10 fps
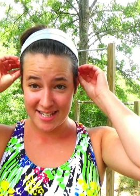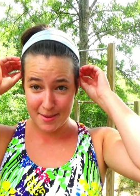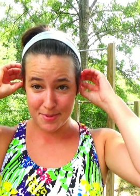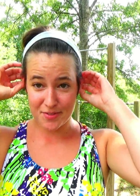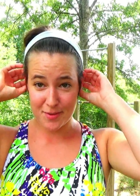
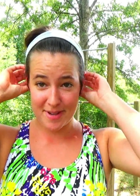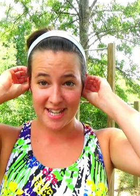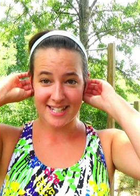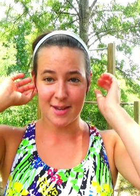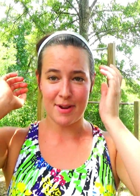tips for
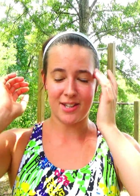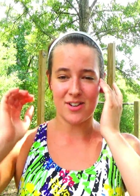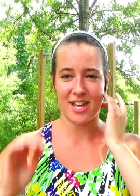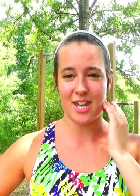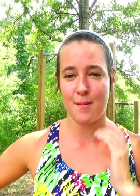me to get my
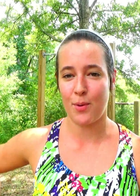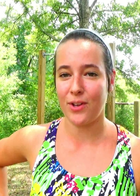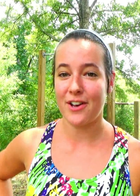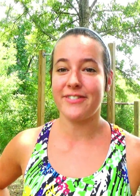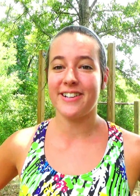long hanging
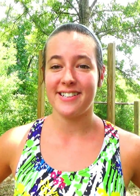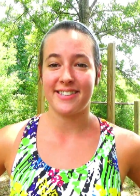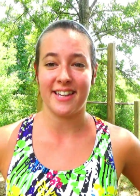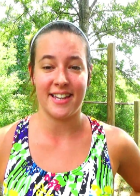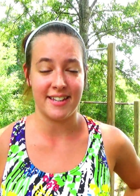pullover,
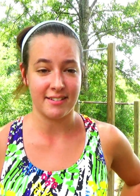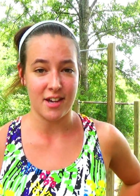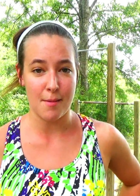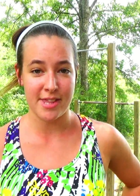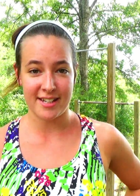then
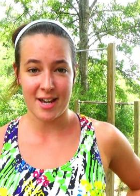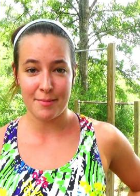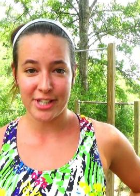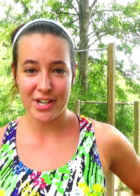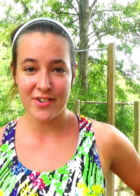comment that down
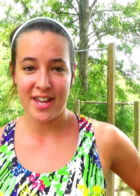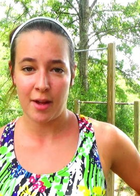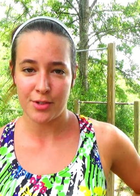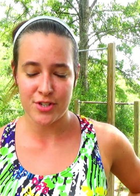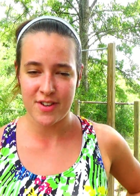below, and I
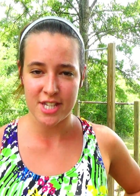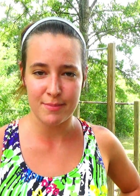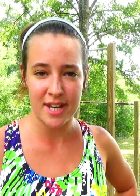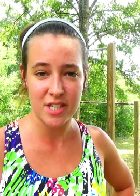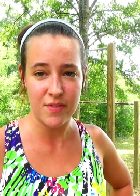will see you guys in
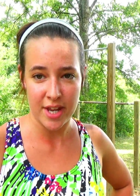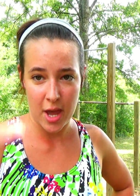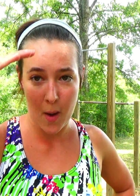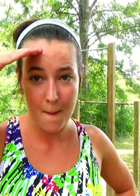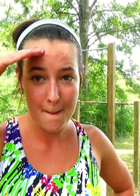my next video.